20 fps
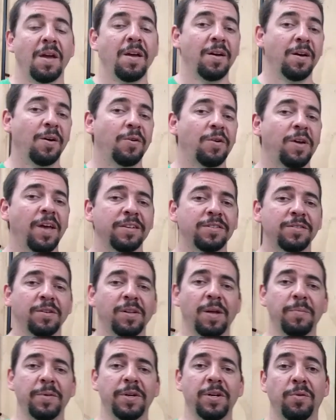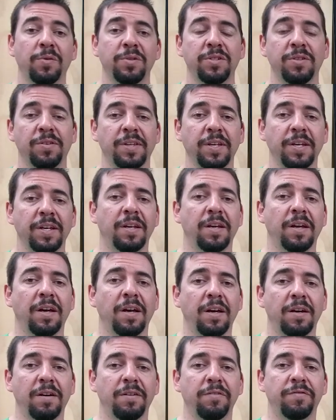Okay, so let me know what you think
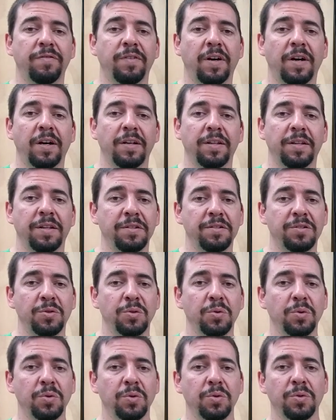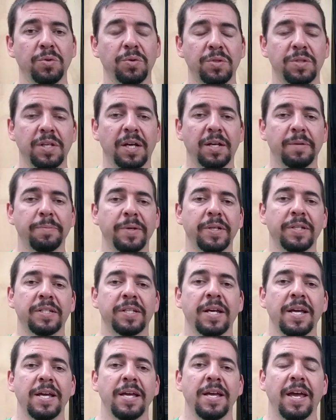of the tool segment,
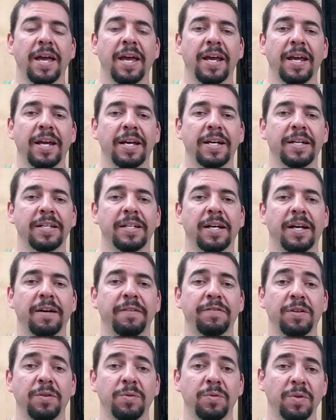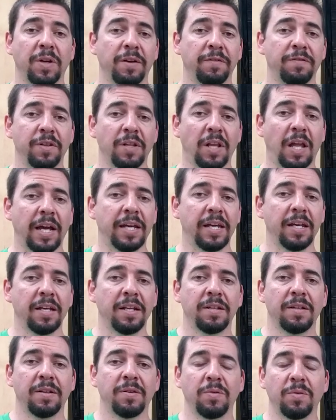and if you like it
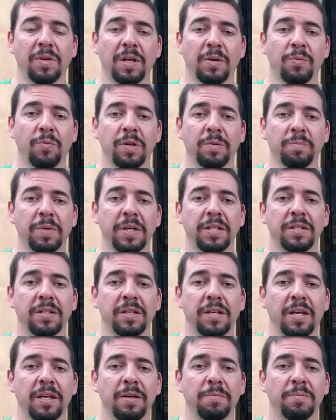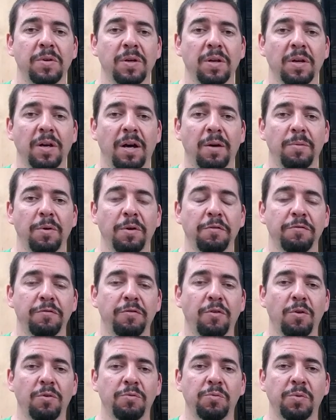and want me to keep moving
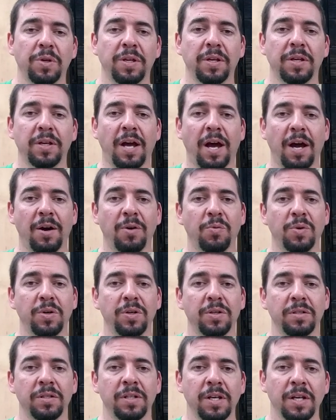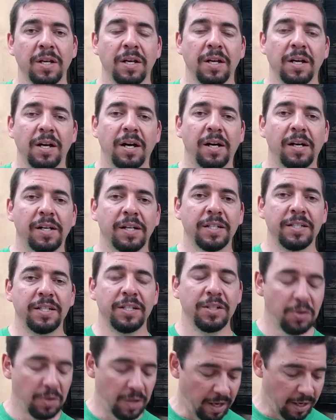forward with it, I will
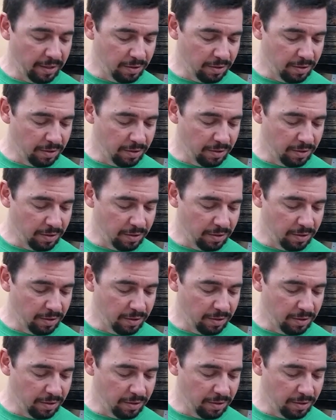continue that.